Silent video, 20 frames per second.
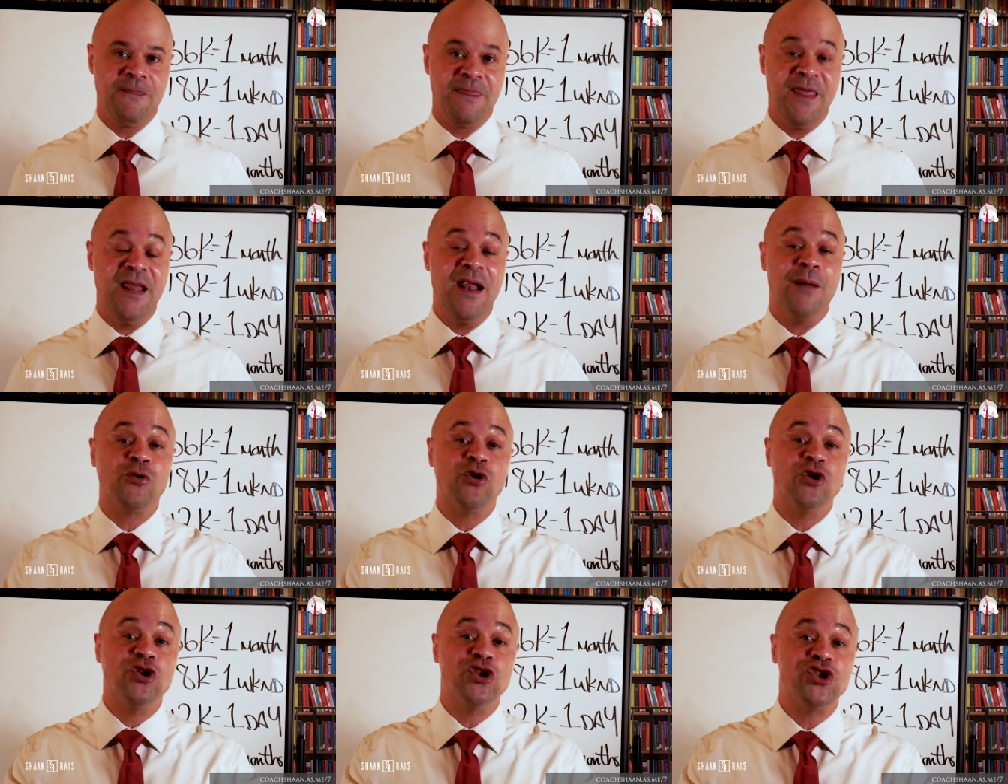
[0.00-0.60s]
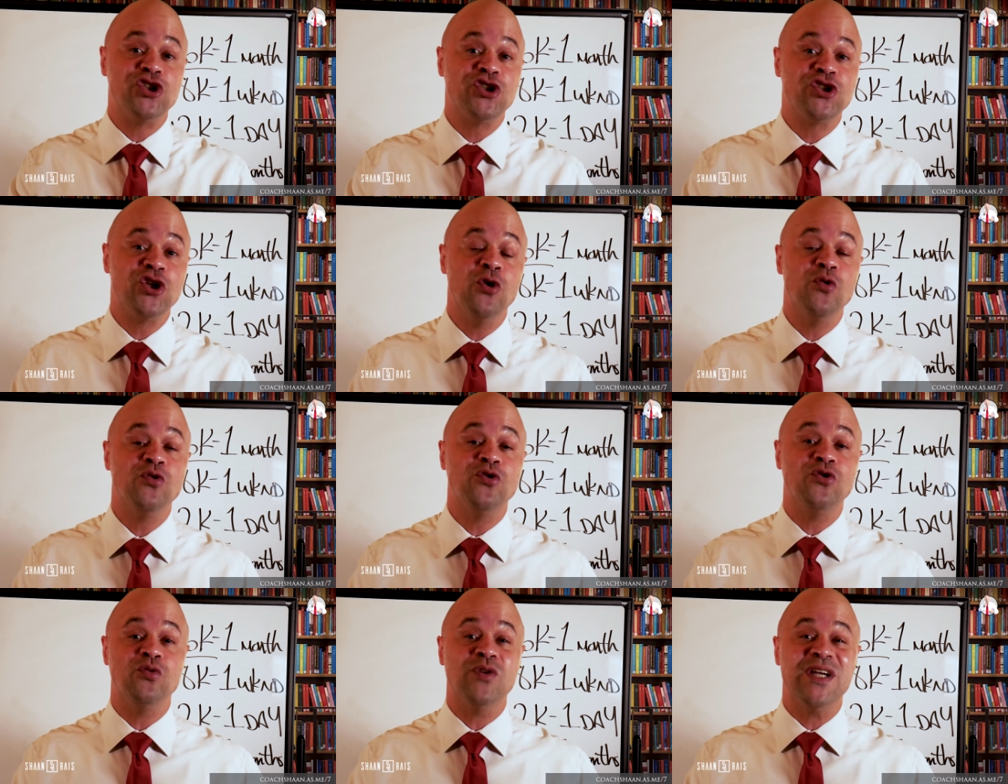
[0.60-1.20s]
And I'm going to show
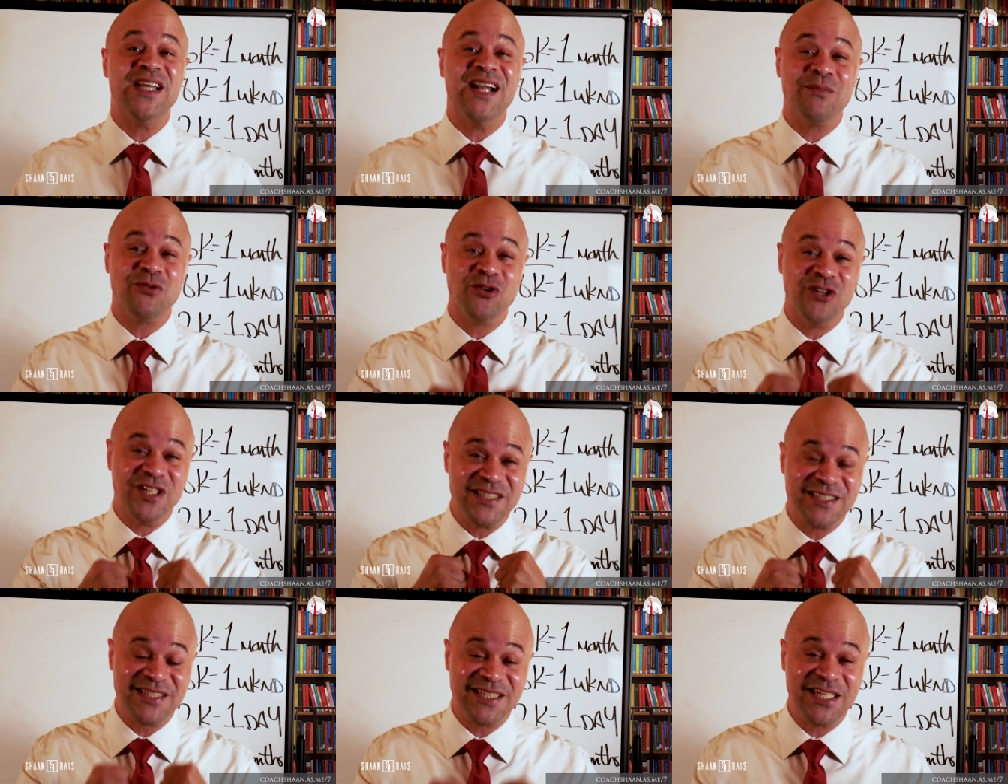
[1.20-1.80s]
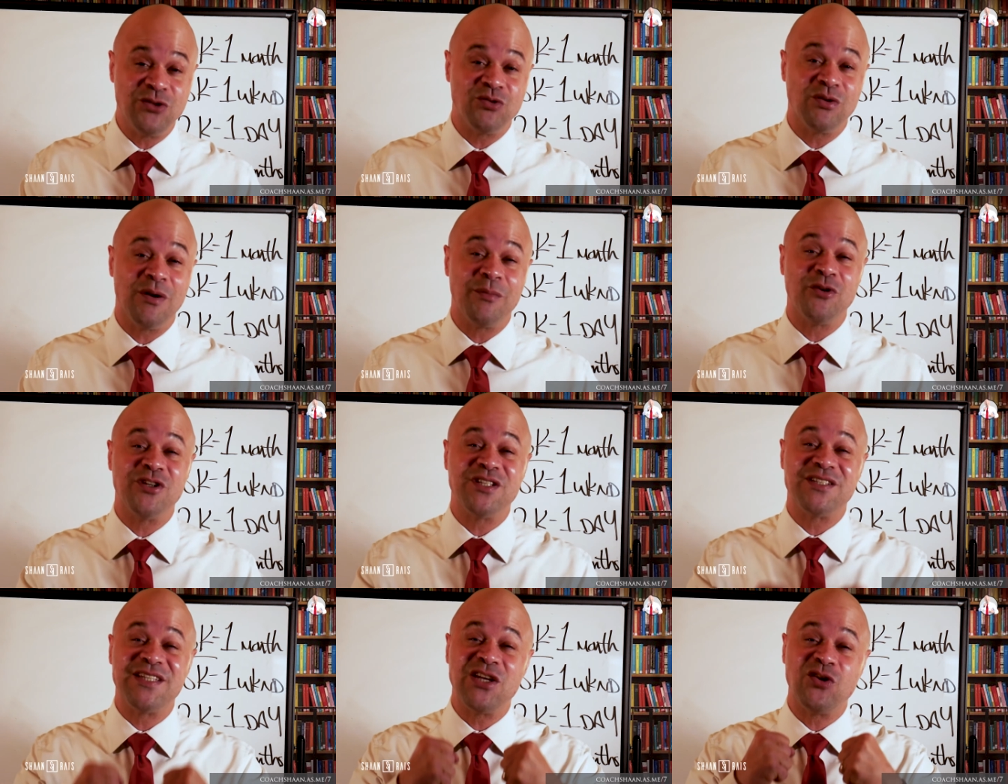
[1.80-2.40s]
you, and I'm going to teach you, and I'm
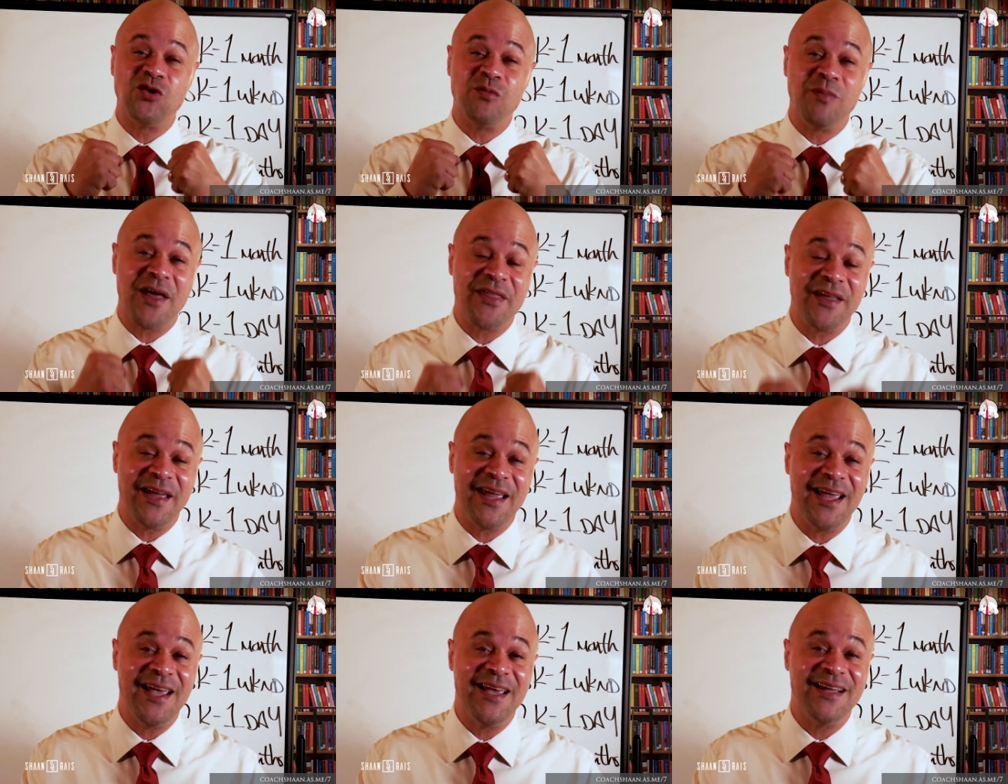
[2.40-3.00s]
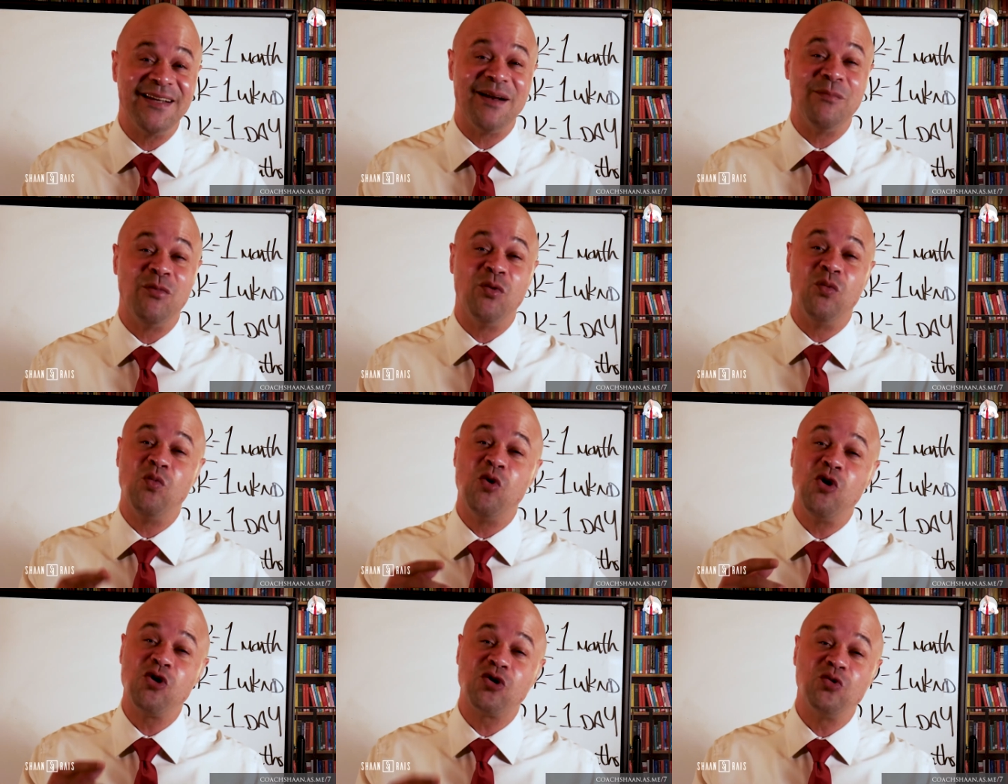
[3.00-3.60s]
going to take you by the hand, and I'm going
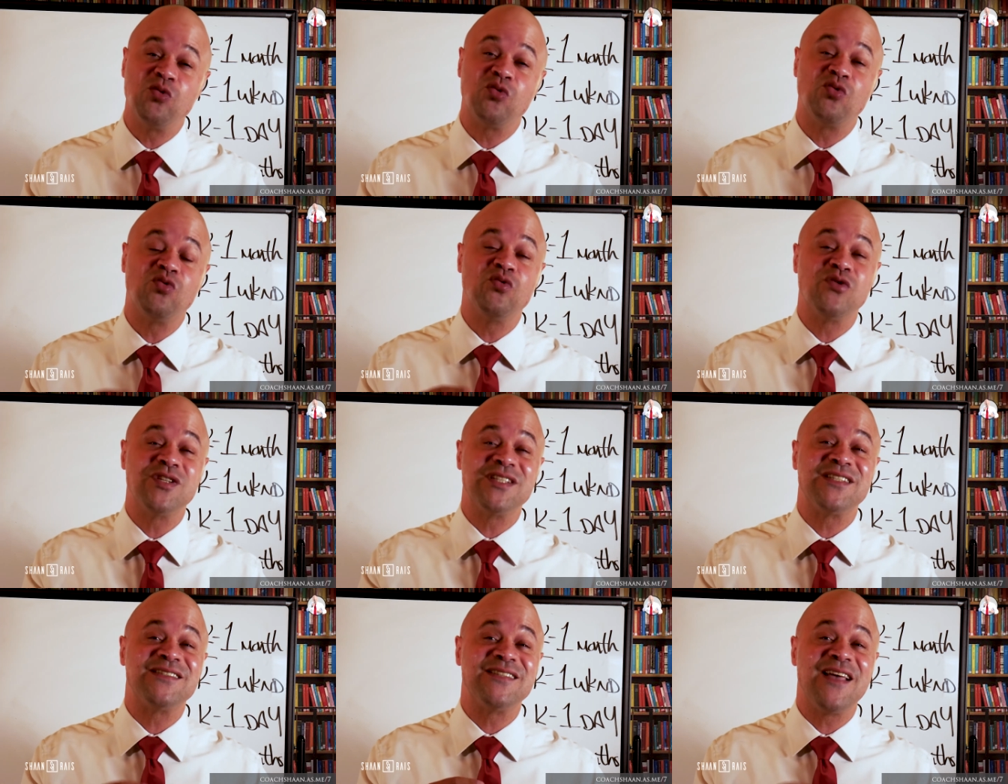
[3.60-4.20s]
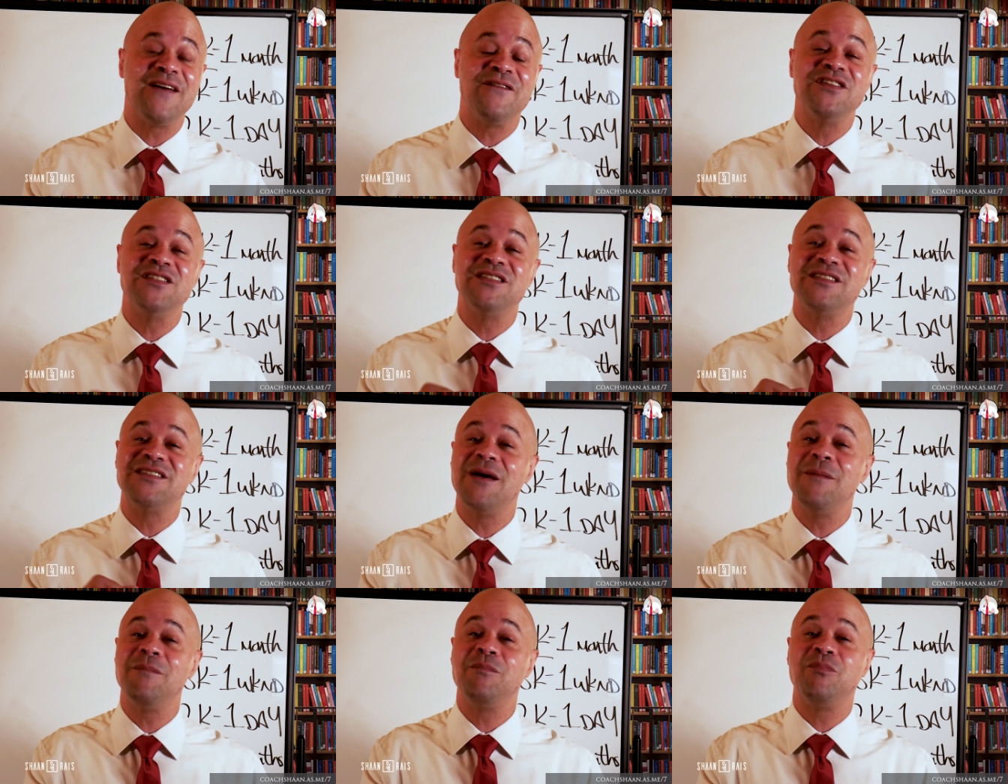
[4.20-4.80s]
to walk you through this
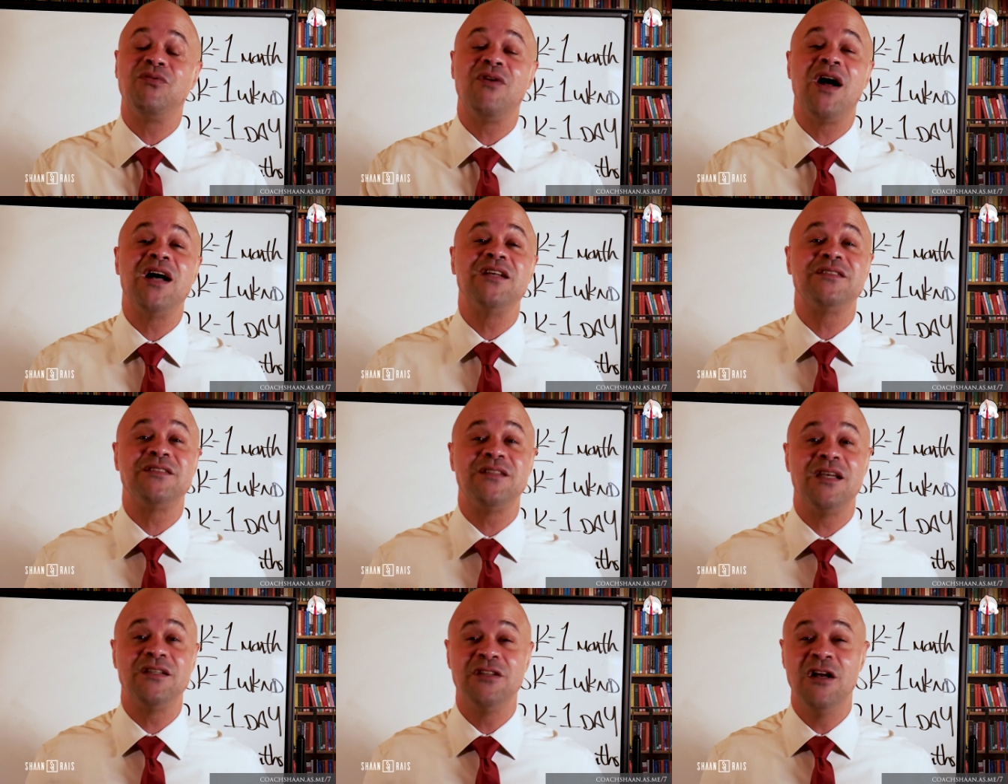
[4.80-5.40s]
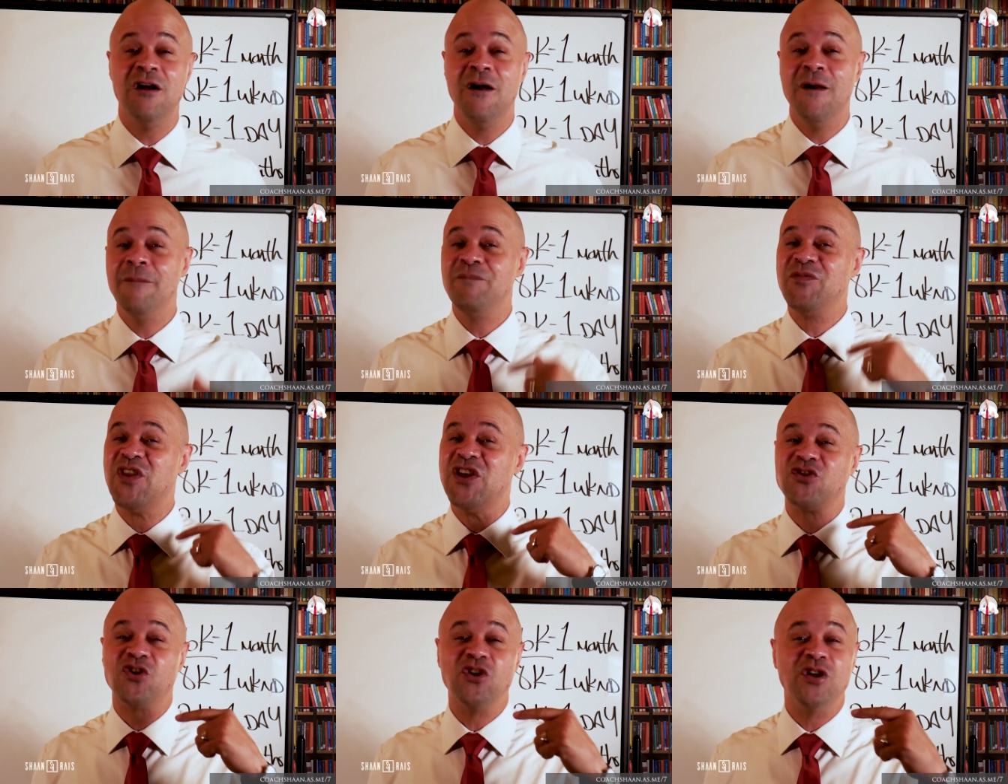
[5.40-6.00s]
7-step process.
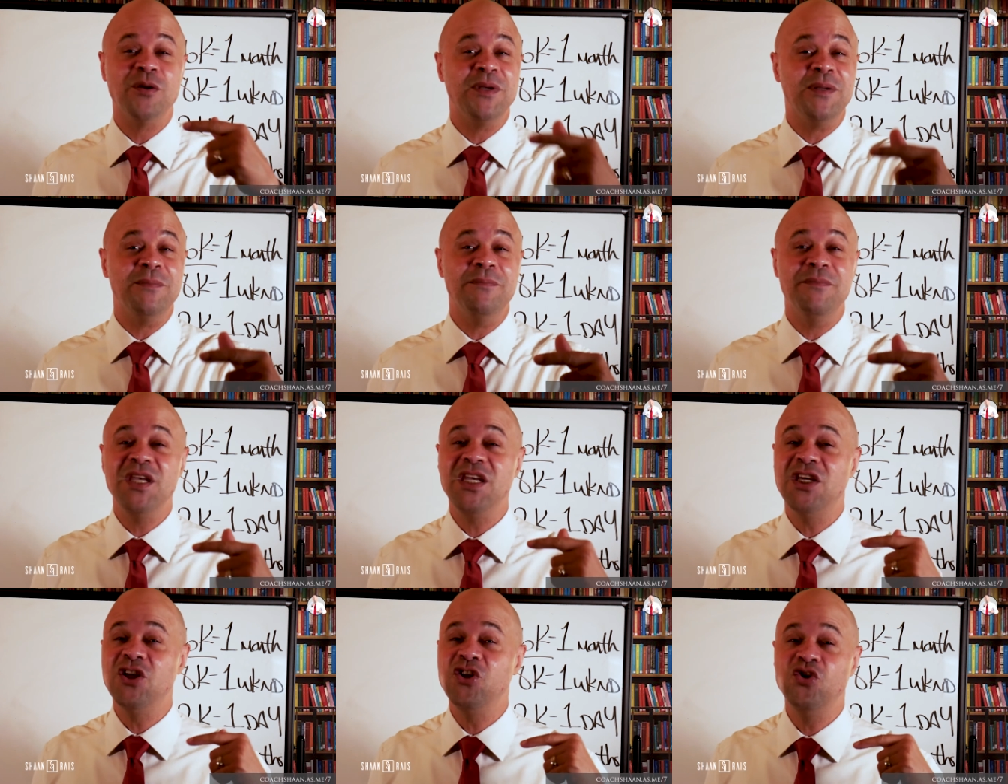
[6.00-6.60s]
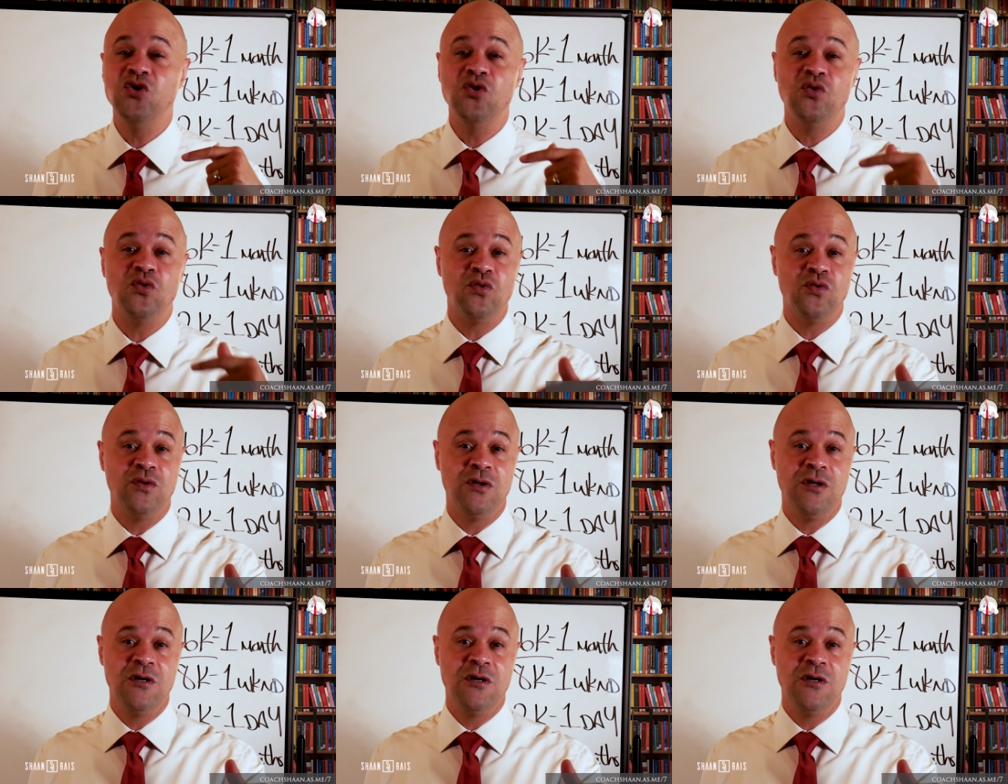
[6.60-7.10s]
It's going to be me and you.